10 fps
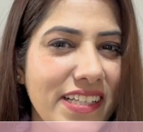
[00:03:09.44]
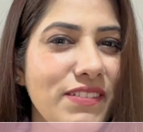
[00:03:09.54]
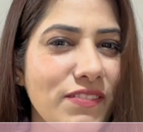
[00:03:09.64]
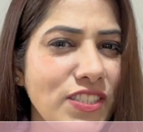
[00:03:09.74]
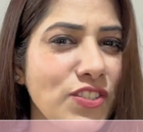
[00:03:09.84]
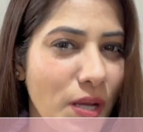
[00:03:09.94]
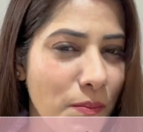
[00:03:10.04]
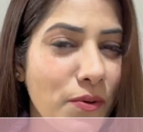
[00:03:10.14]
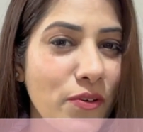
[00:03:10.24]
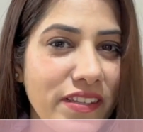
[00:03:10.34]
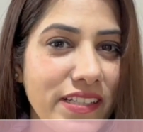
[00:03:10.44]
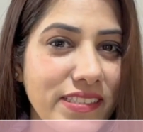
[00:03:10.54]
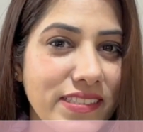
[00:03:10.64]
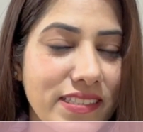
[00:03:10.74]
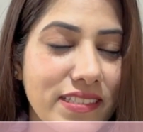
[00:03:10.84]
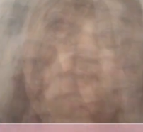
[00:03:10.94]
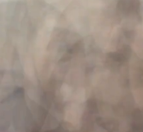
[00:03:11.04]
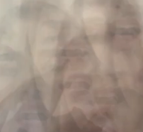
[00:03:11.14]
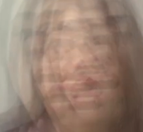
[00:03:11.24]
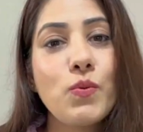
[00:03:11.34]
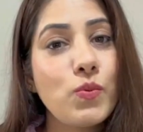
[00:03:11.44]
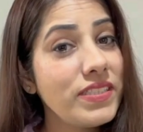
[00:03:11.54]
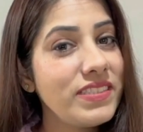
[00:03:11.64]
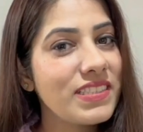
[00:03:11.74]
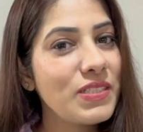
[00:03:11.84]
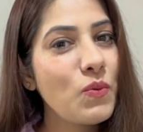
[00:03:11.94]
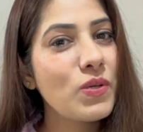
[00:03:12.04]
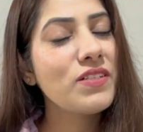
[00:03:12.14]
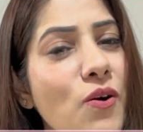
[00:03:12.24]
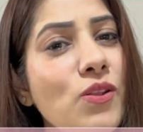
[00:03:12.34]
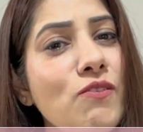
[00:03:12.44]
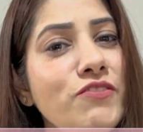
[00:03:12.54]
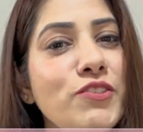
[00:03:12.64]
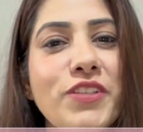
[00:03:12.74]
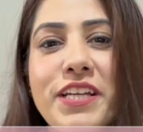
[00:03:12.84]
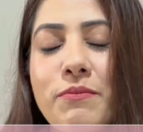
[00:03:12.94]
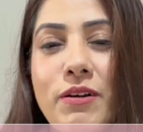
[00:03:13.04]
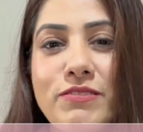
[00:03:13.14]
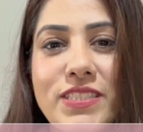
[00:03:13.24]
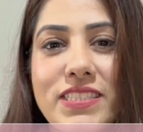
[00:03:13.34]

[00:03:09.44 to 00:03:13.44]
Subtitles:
anyone jump on this? I wonder what all of you think about